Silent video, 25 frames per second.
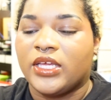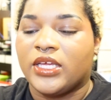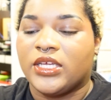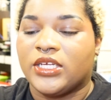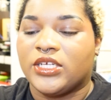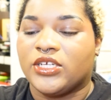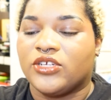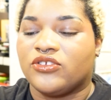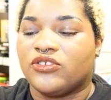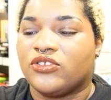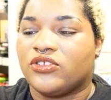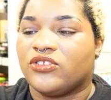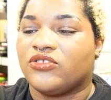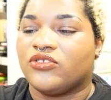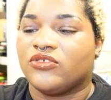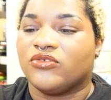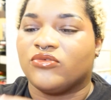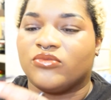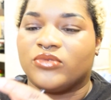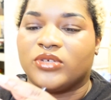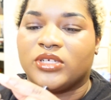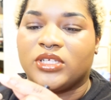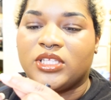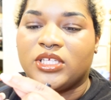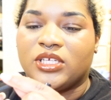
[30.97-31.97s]
Here's just a
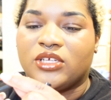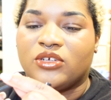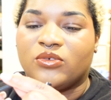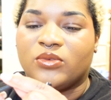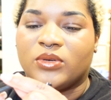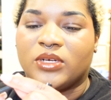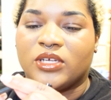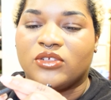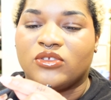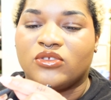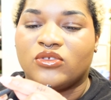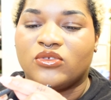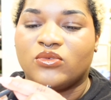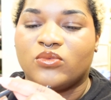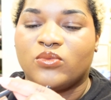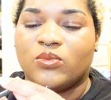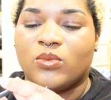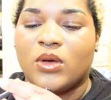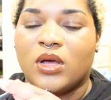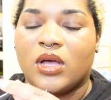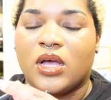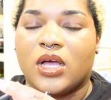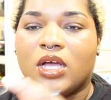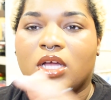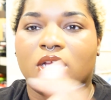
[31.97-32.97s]
really quick
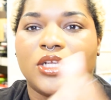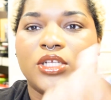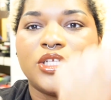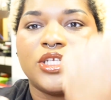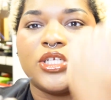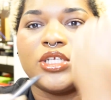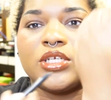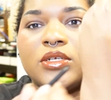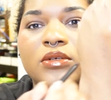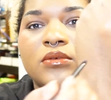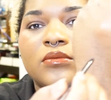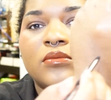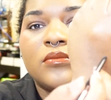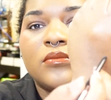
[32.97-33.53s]
swatch.